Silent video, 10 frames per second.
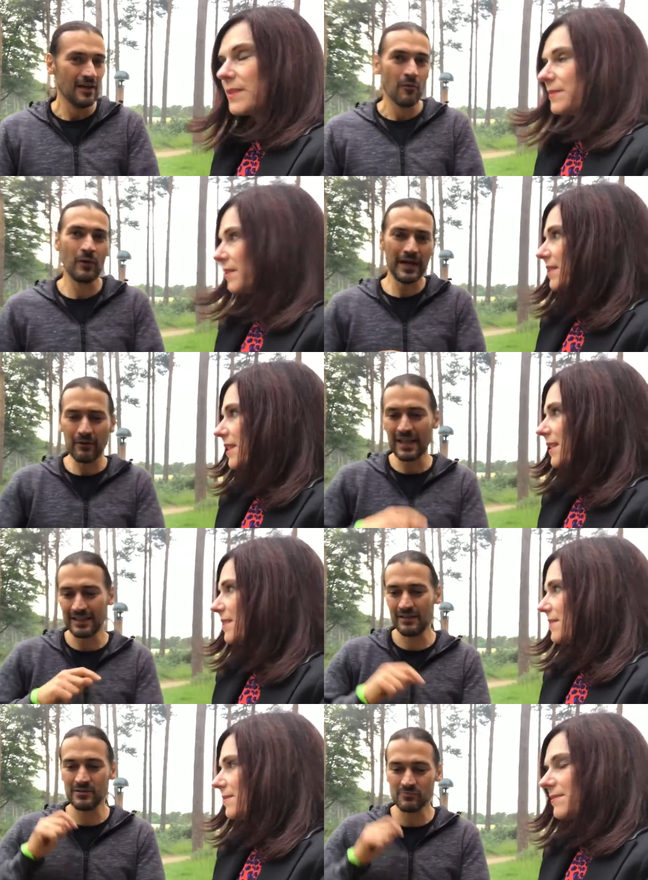Speaker 1: One area that
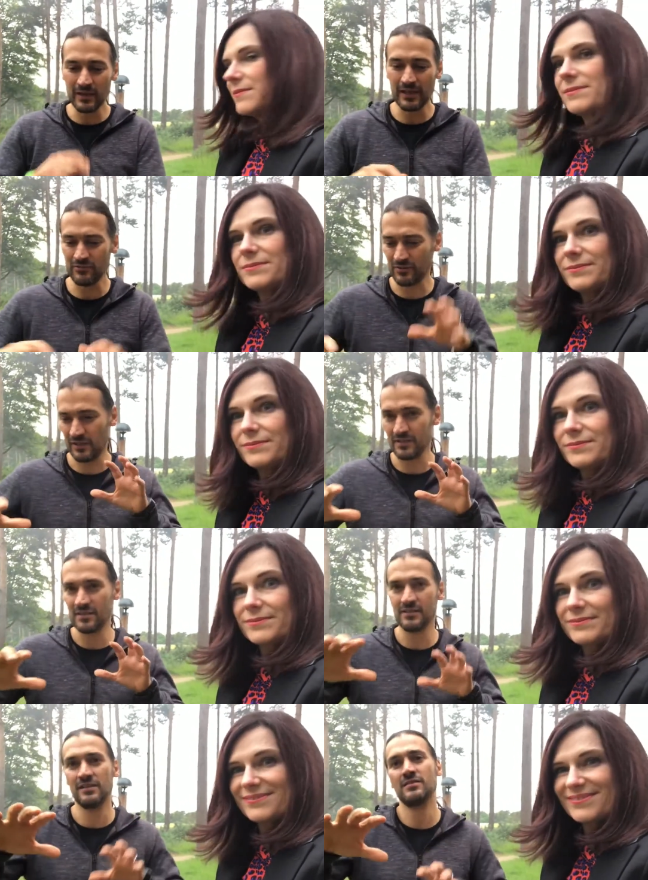I think was really interesting is
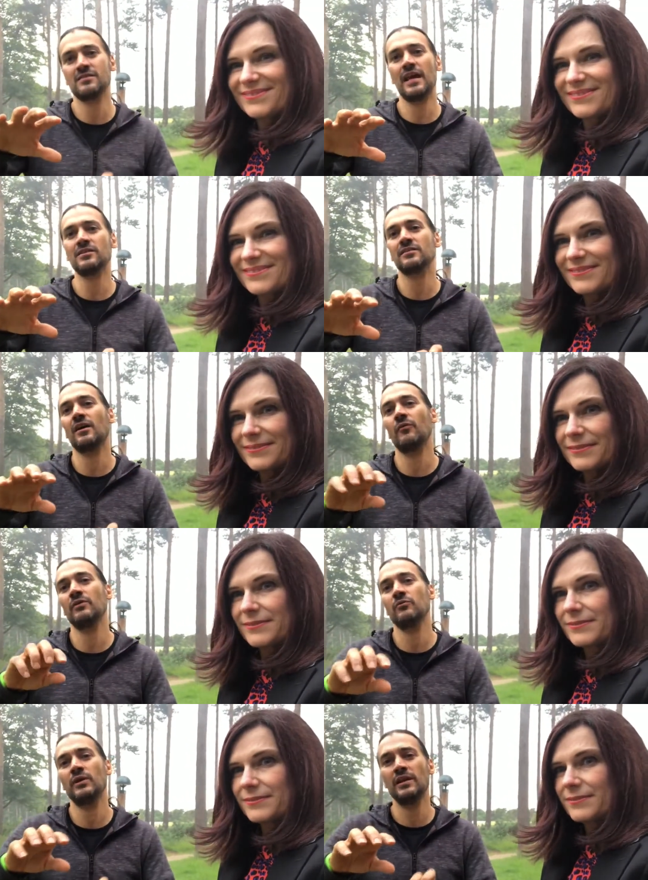this intersection that
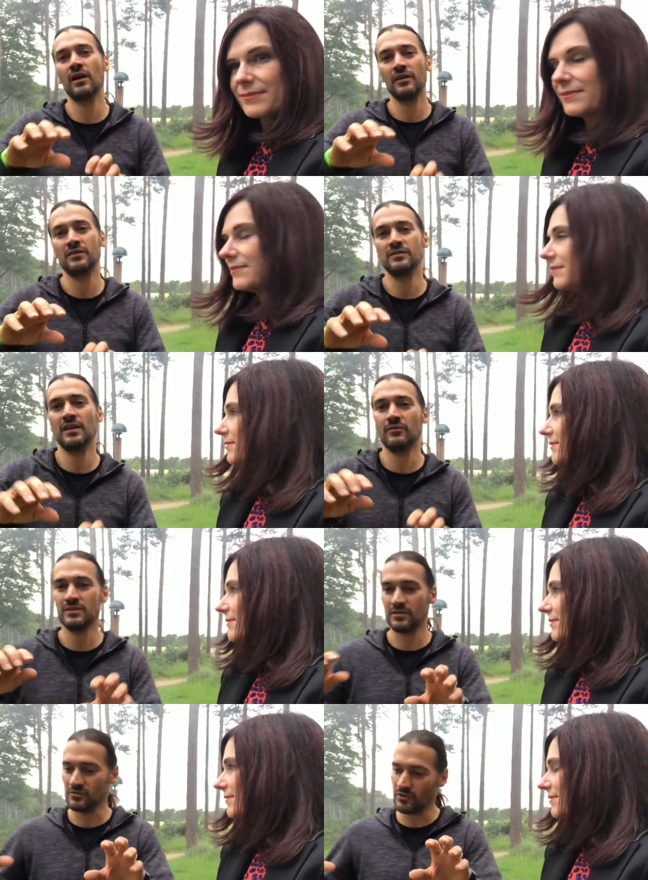we really got this year,
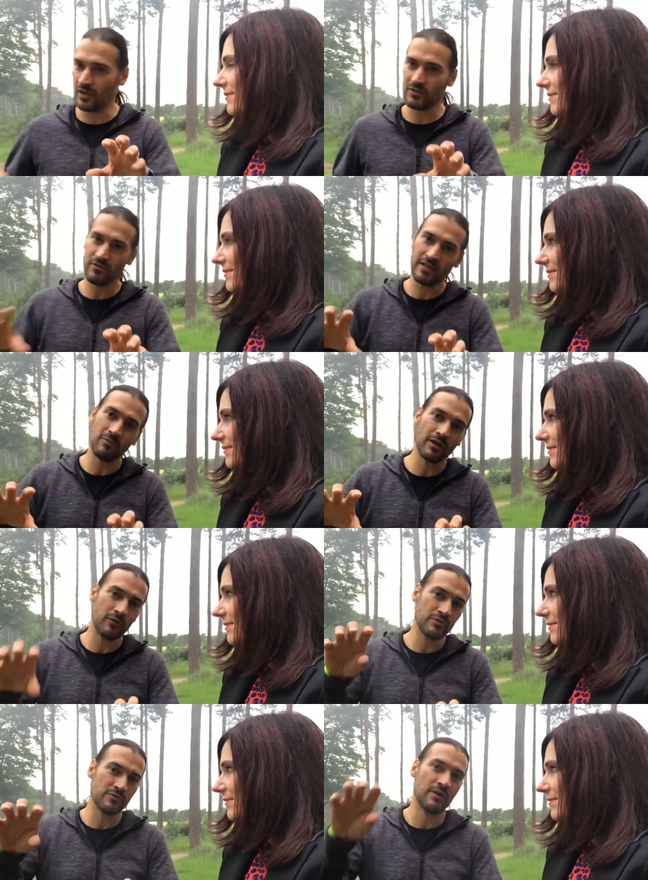which is we got threat
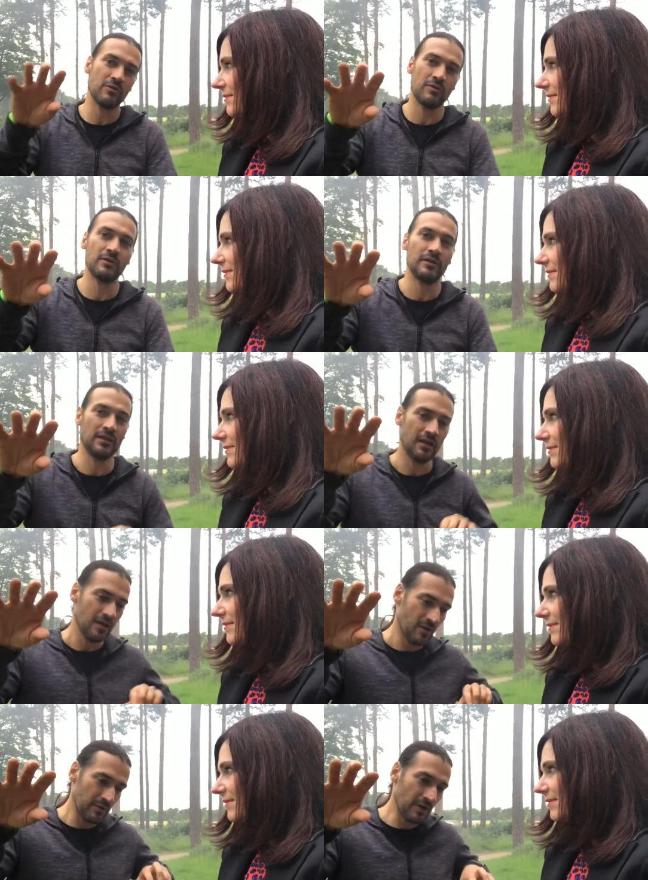modeling, which we don't normally.
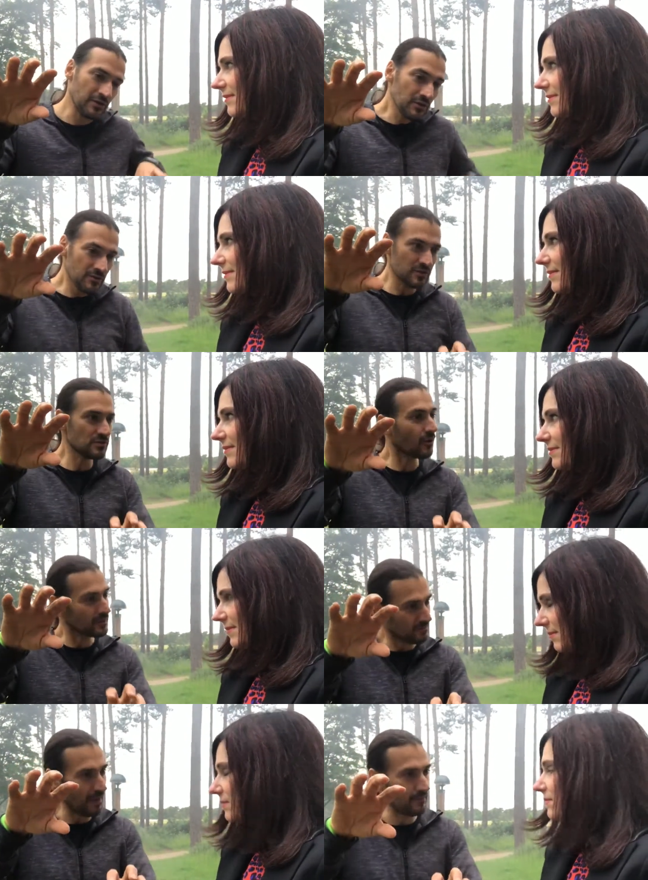We got user
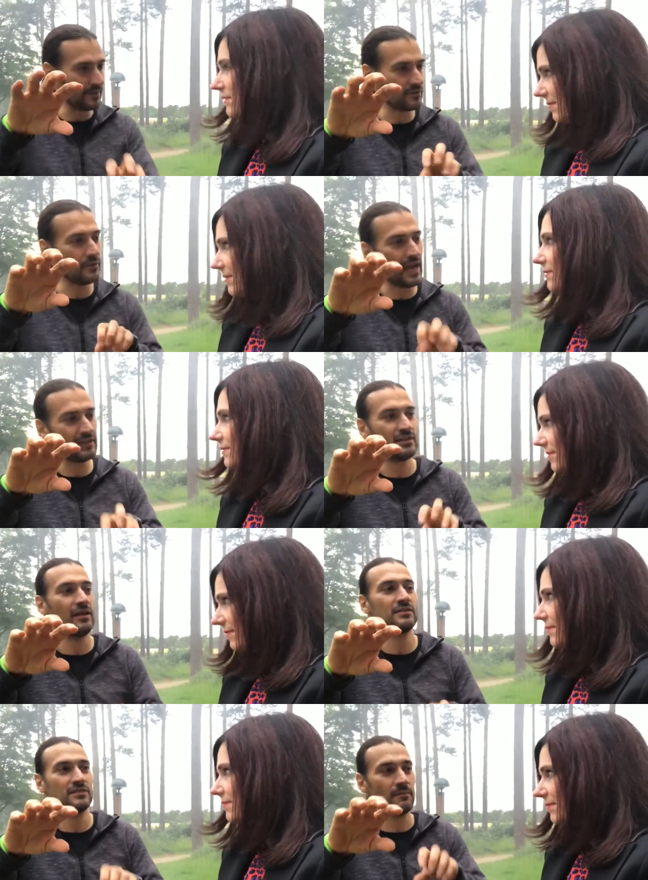stories mapping, so we actually
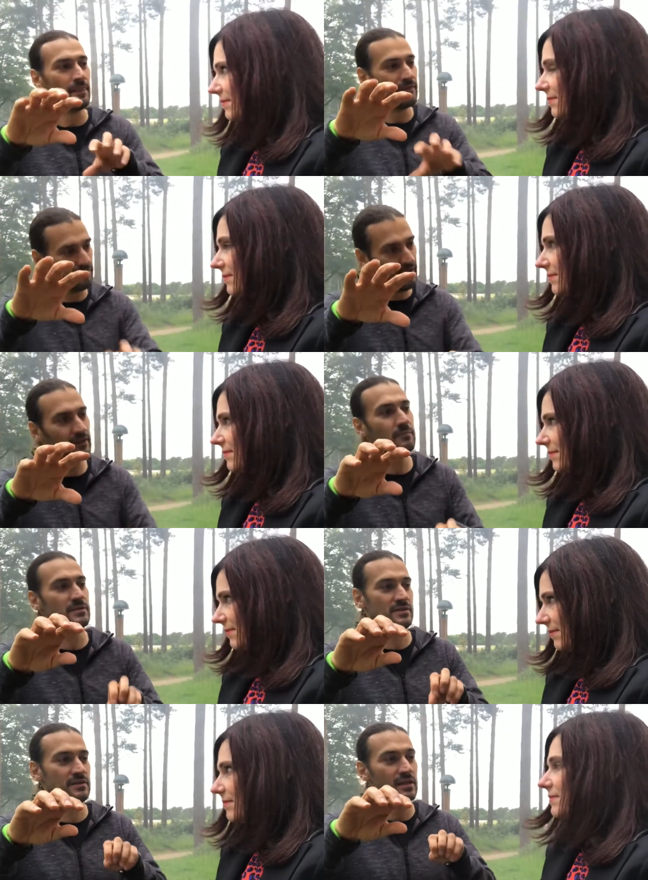got some
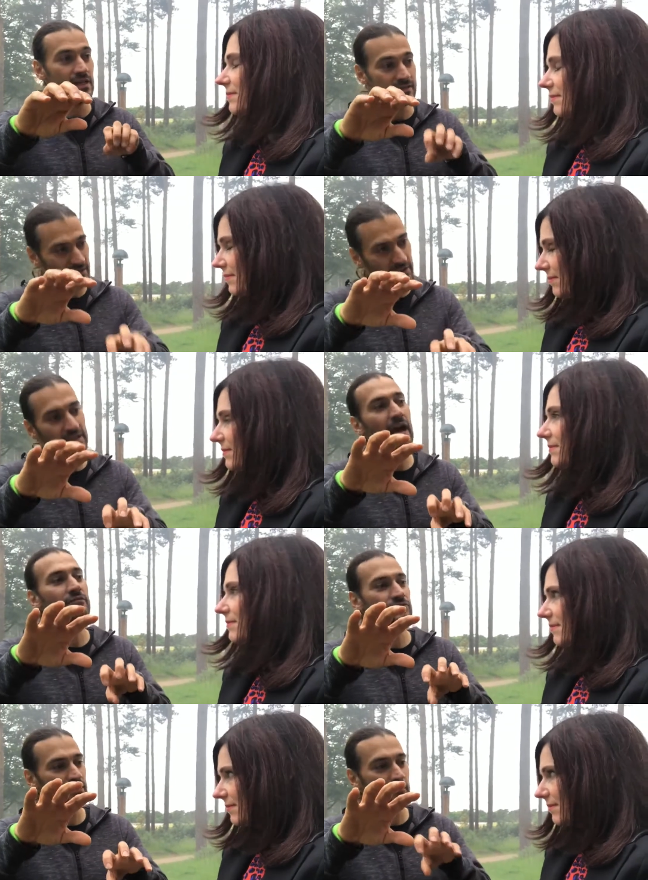developers and senior
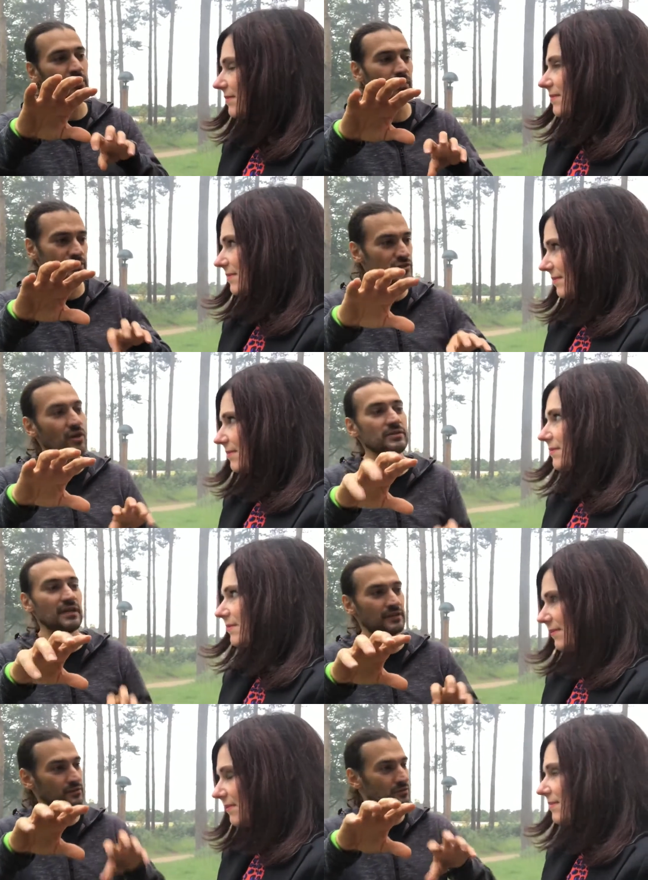devs to come along and show us
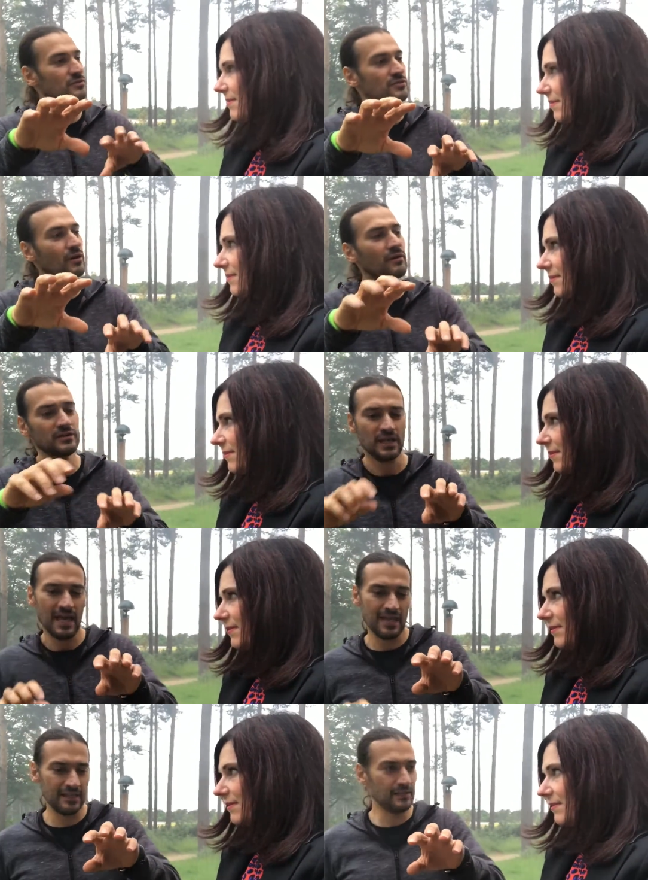how they do user stories,
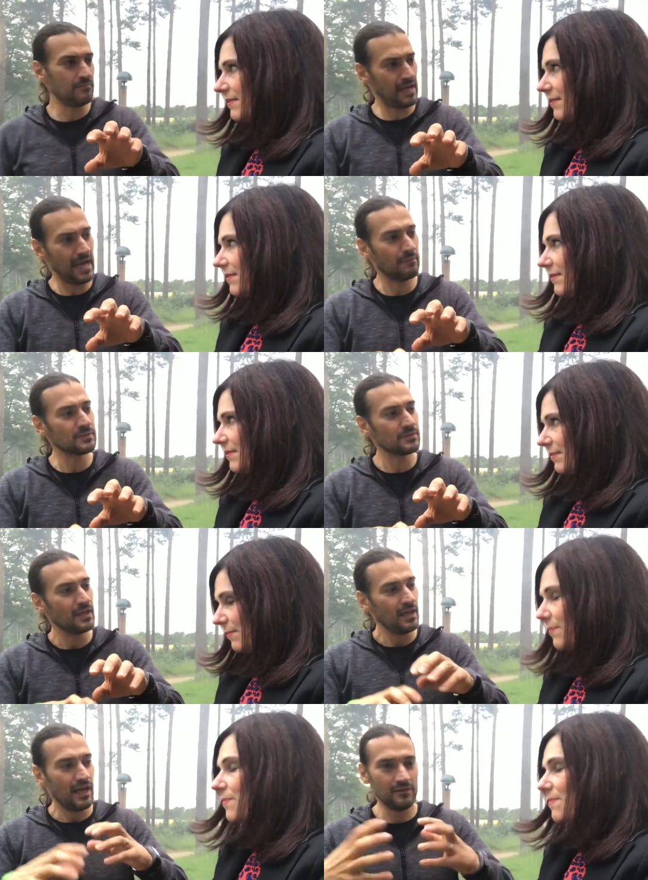and then the maps.
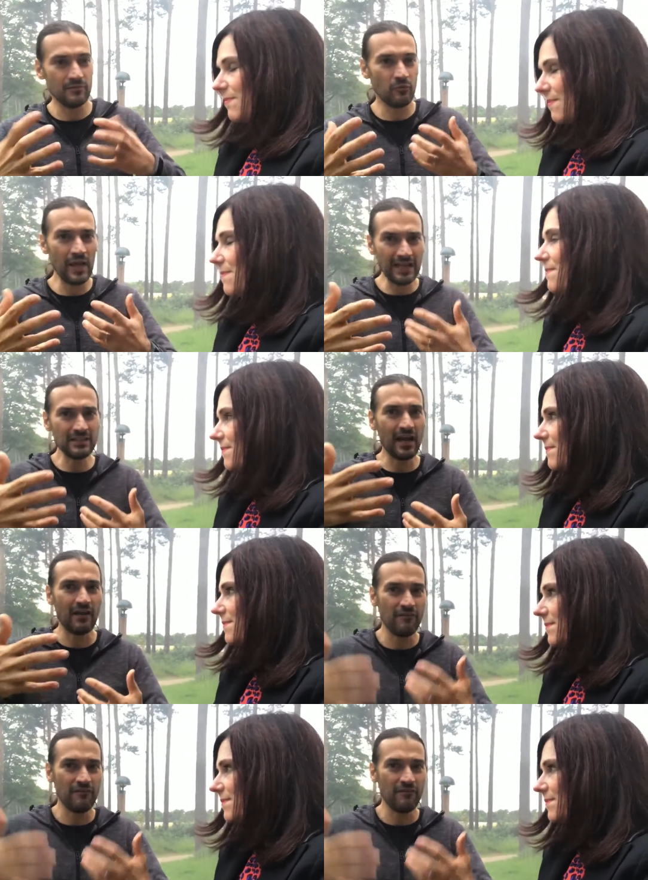And we actually are